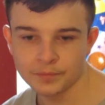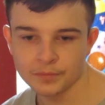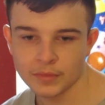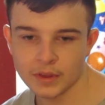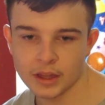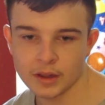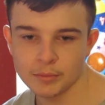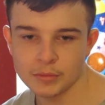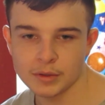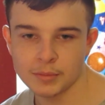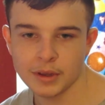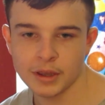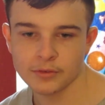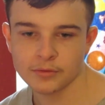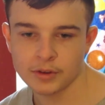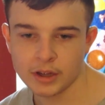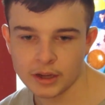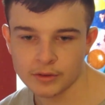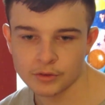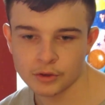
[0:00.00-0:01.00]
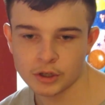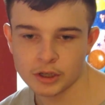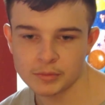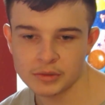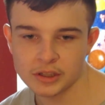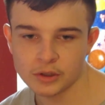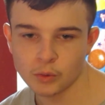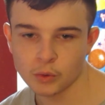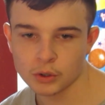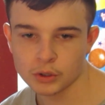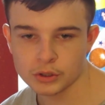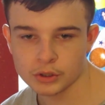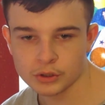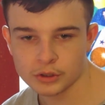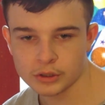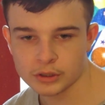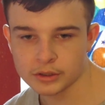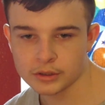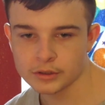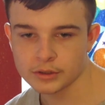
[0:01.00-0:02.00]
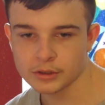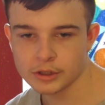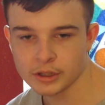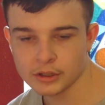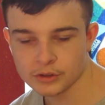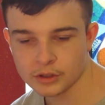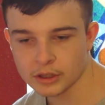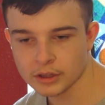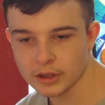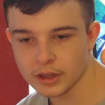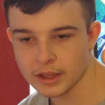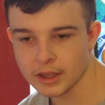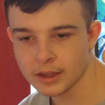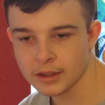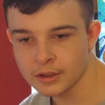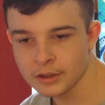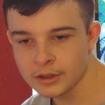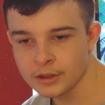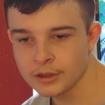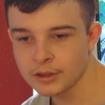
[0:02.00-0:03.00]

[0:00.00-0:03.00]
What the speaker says: and the Mi Band 5 is already being worked on, things like that.